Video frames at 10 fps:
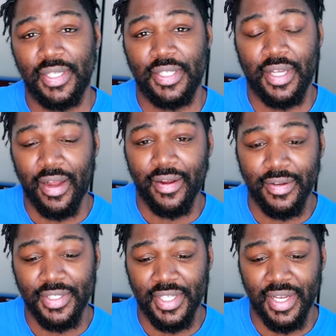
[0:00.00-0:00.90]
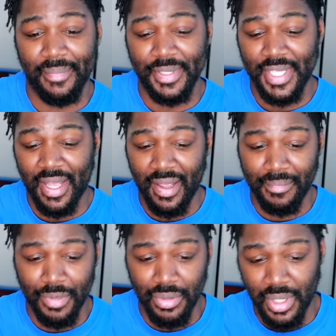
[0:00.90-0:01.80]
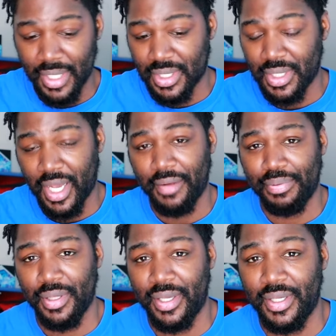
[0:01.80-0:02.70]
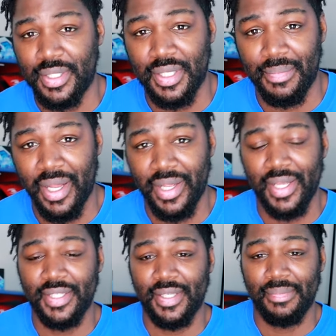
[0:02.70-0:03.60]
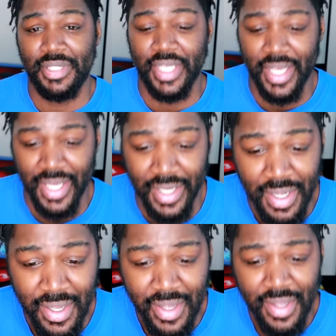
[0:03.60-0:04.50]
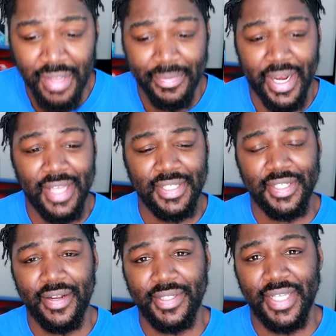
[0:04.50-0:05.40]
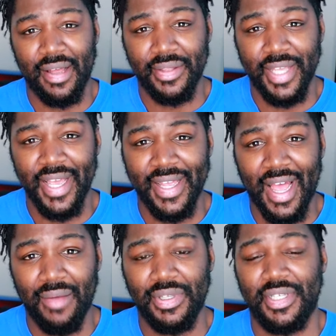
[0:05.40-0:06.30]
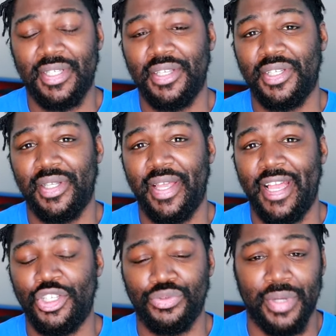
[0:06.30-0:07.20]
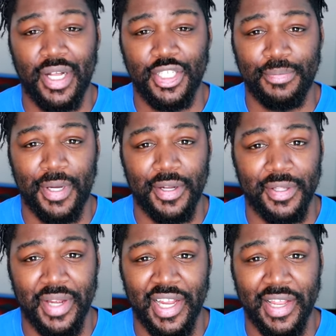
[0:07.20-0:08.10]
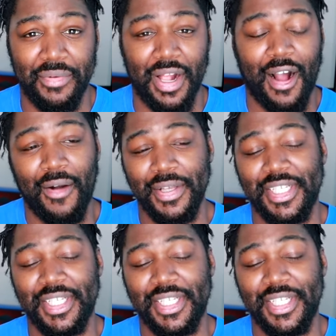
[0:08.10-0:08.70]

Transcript: it's cursed, and every time Moonlight Sonata plays, somebody ends up dead. But as it turns out, that guy was essentially a drug smuggler, and he would always